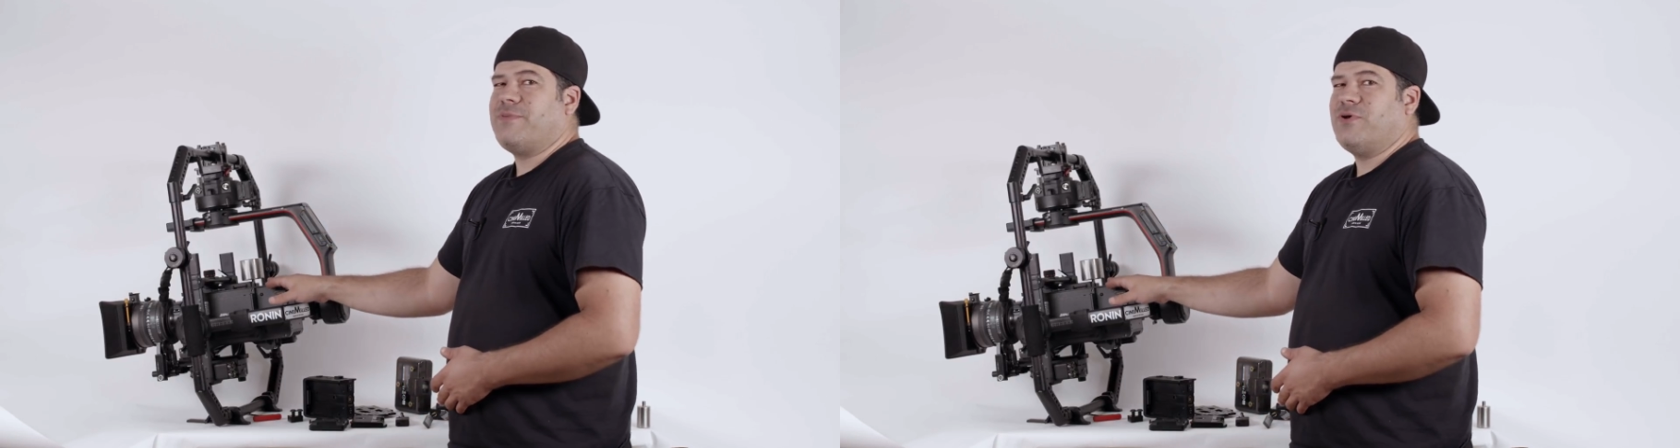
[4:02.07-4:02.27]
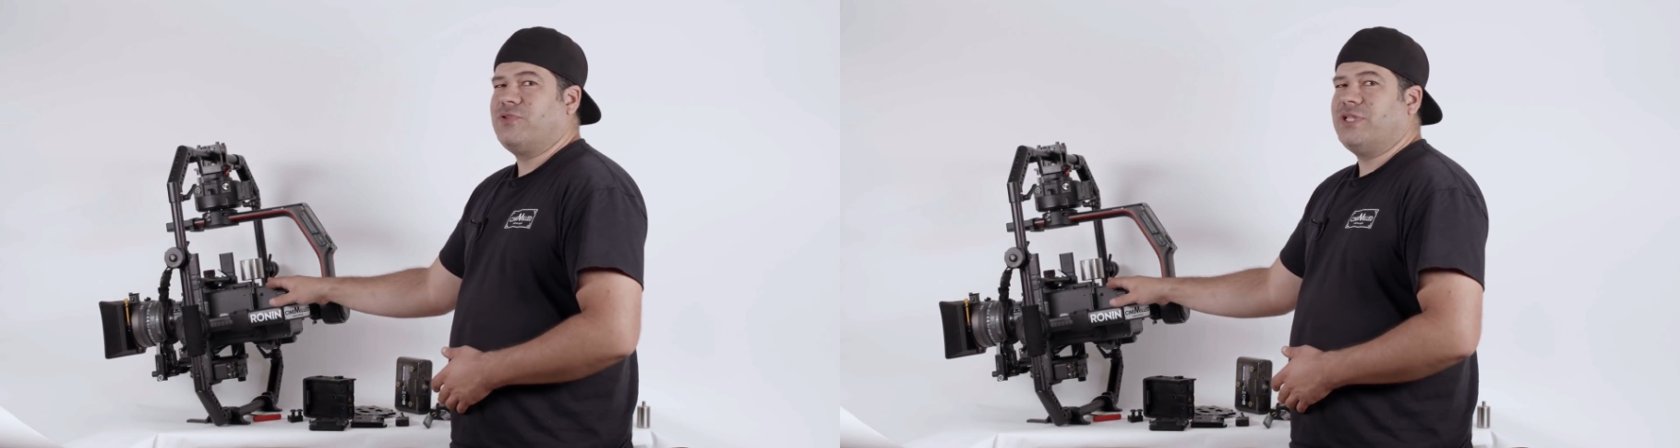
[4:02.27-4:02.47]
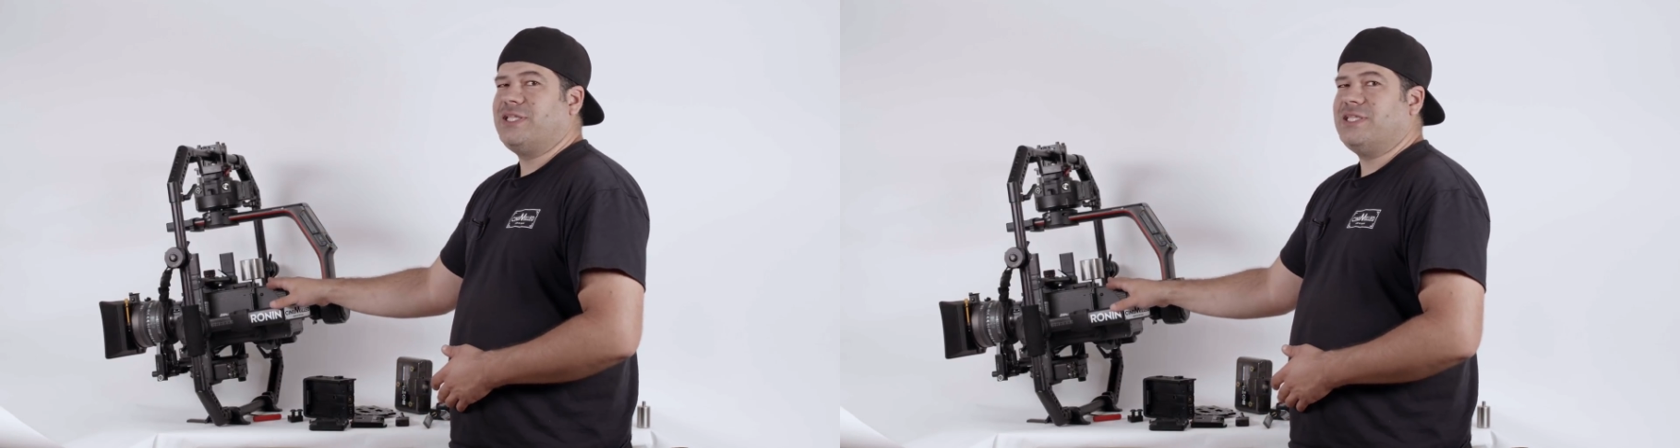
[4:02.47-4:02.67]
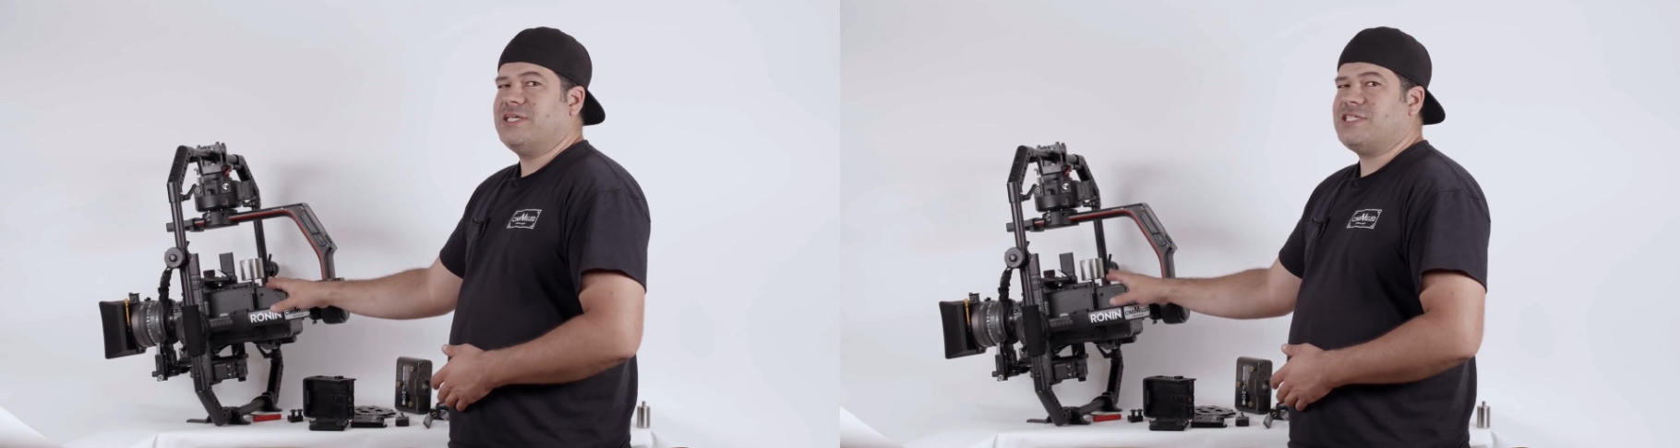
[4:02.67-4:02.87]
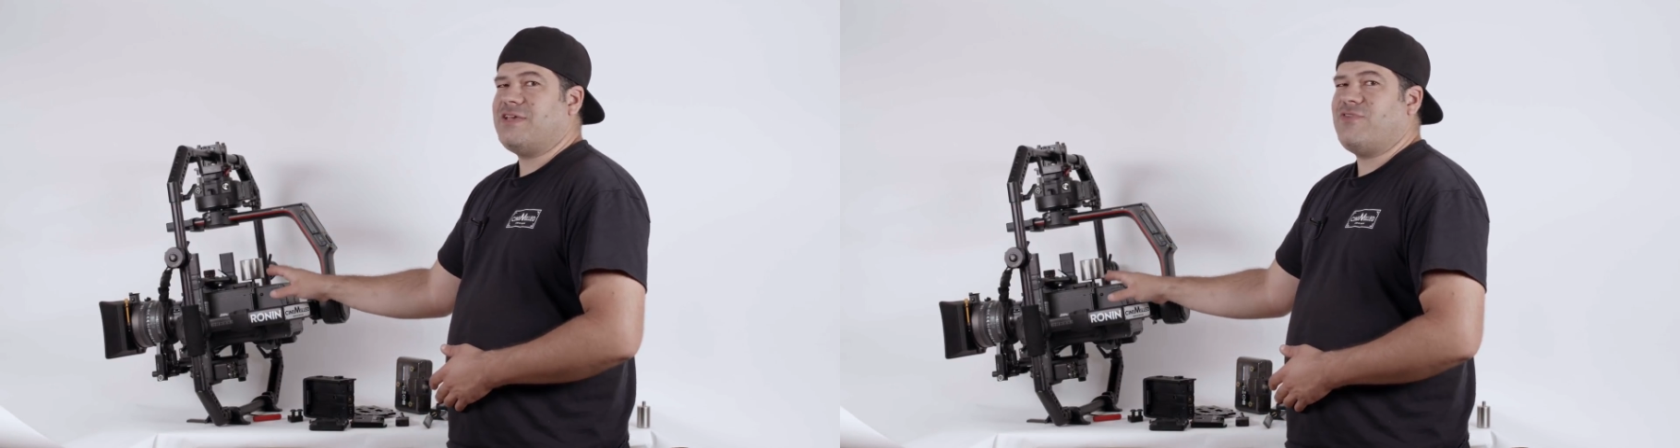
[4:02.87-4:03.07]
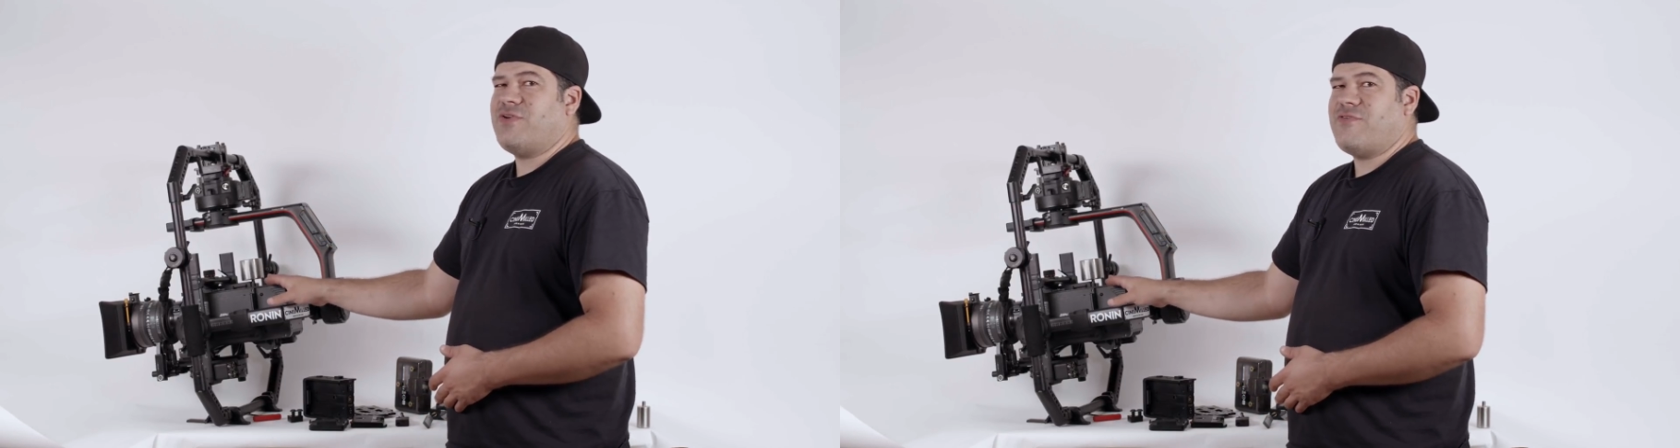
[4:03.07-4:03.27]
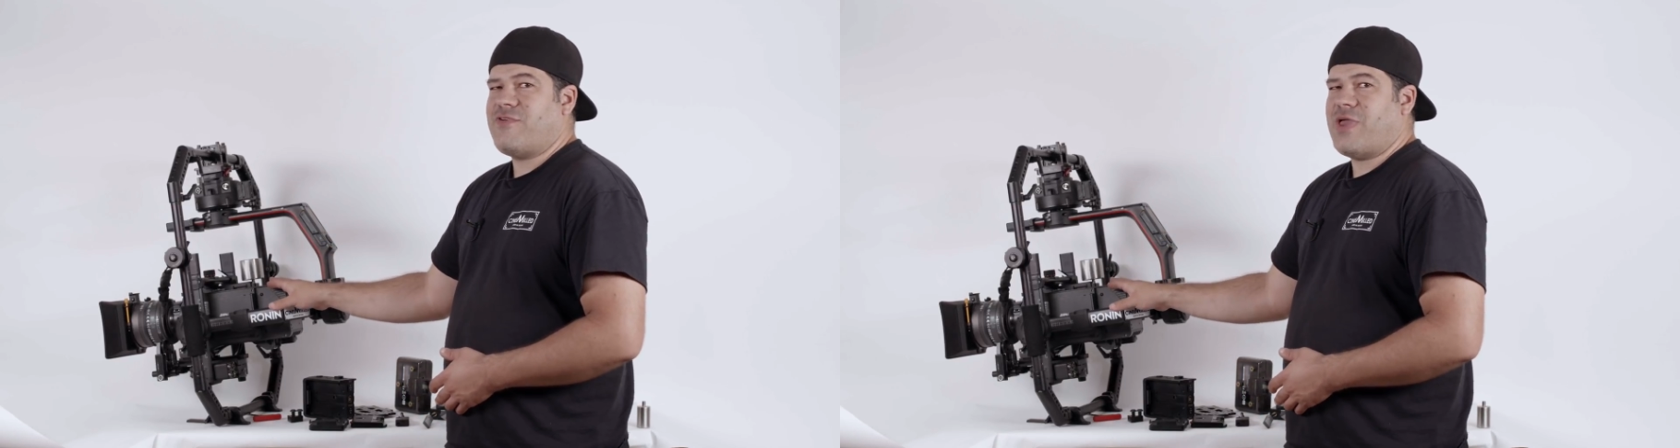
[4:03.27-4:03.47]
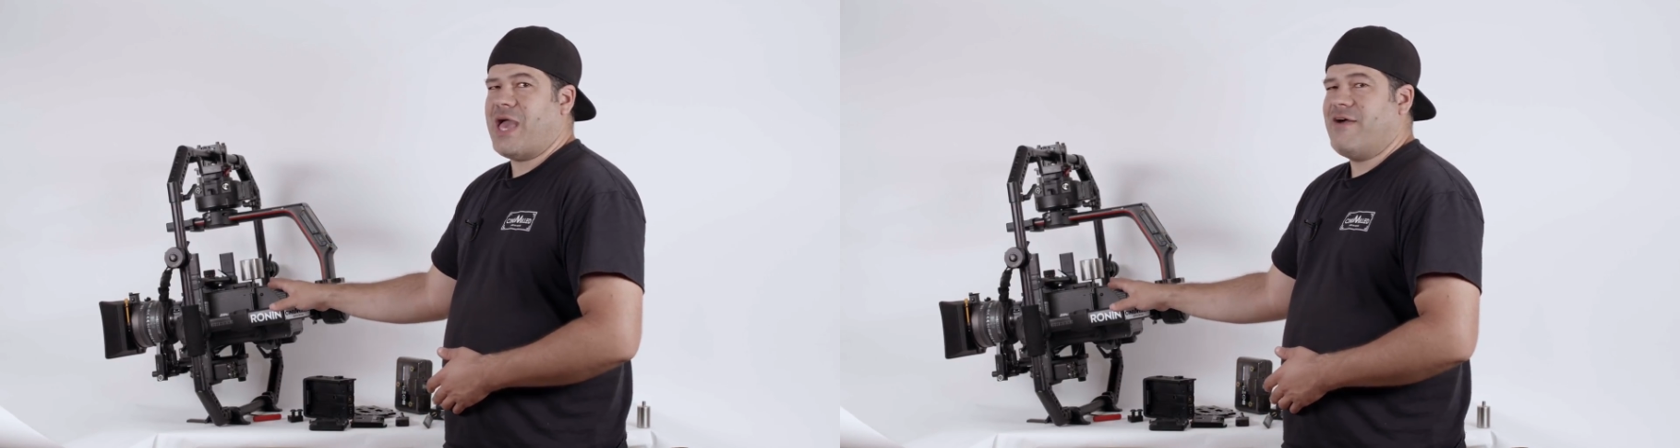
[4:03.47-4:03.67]
build like this, even if
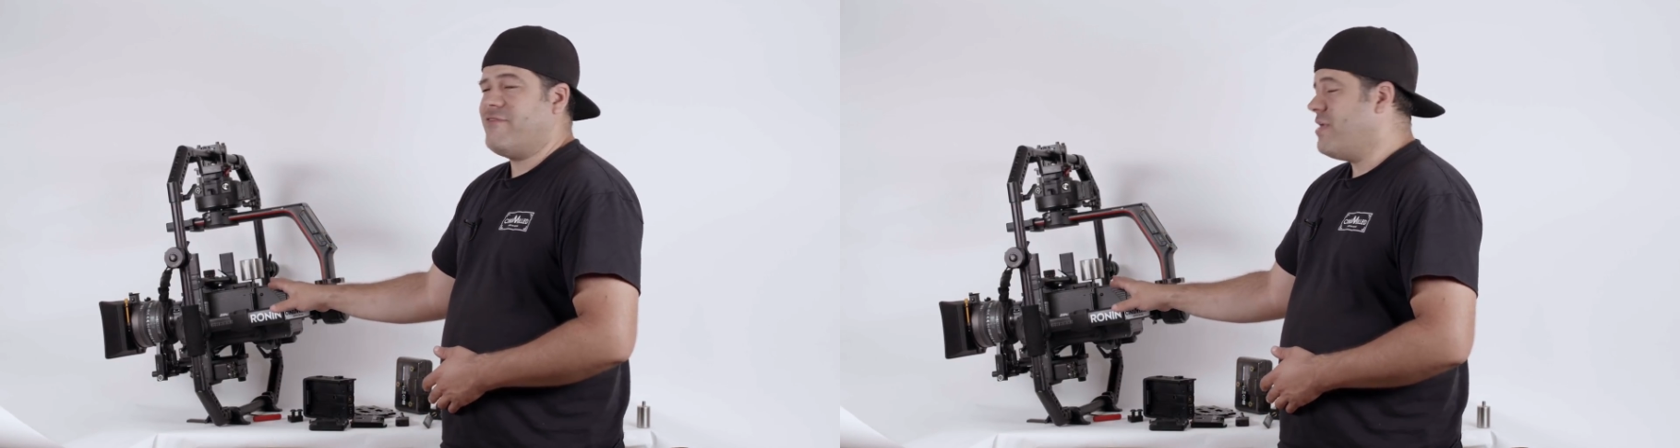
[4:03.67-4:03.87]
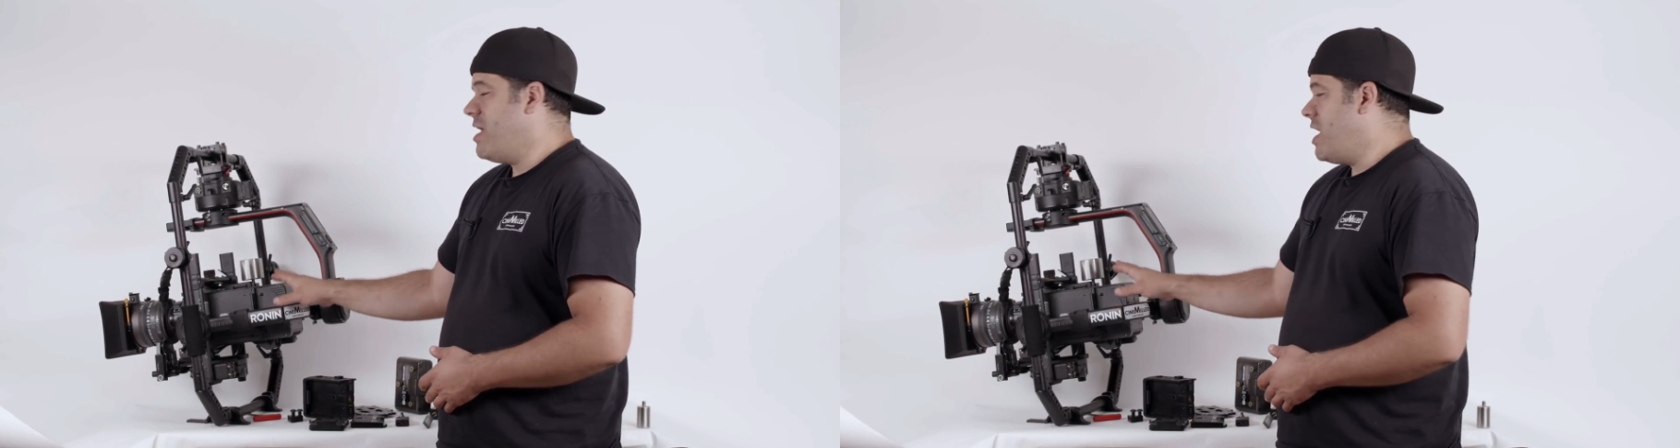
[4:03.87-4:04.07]
you have